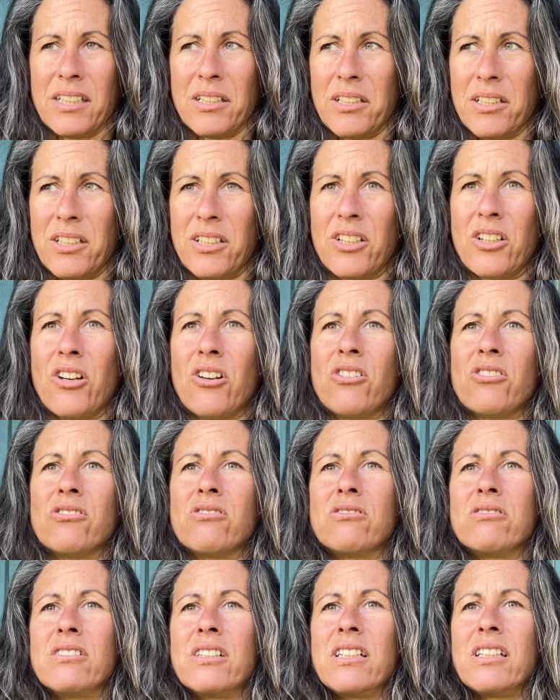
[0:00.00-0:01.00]
the
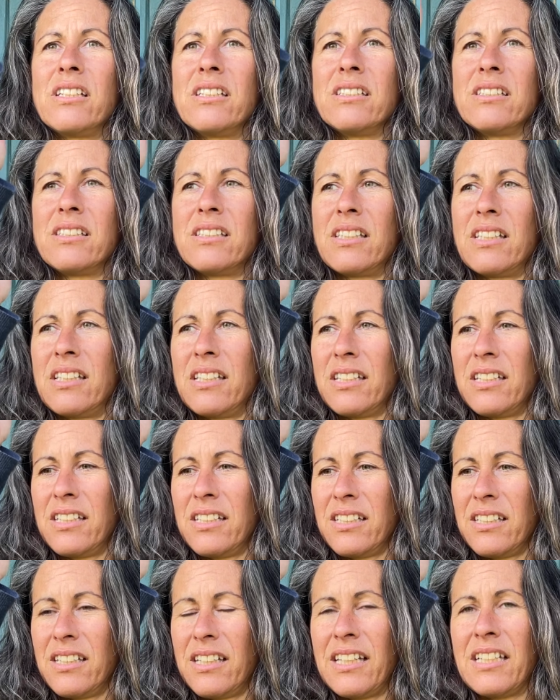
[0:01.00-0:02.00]
goal is
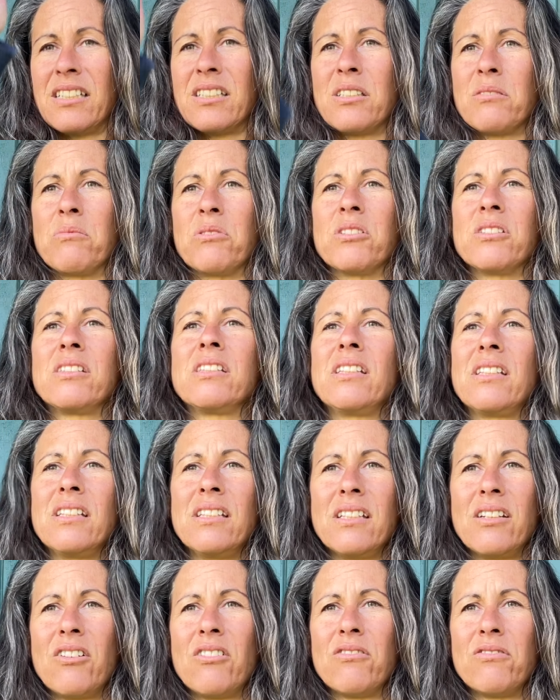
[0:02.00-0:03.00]
the intimacy
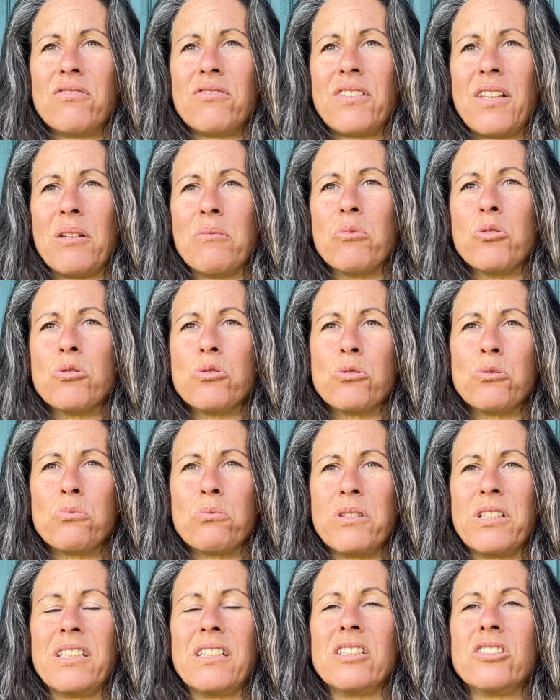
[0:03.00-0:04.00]
of them all
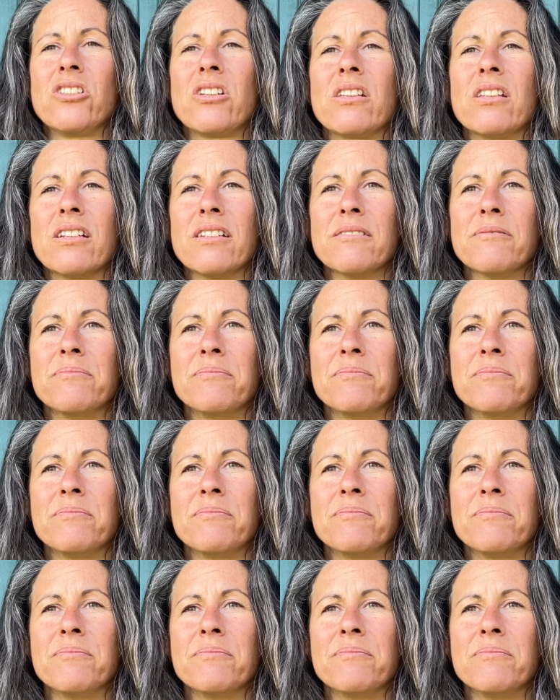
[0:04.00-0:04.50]
with each other.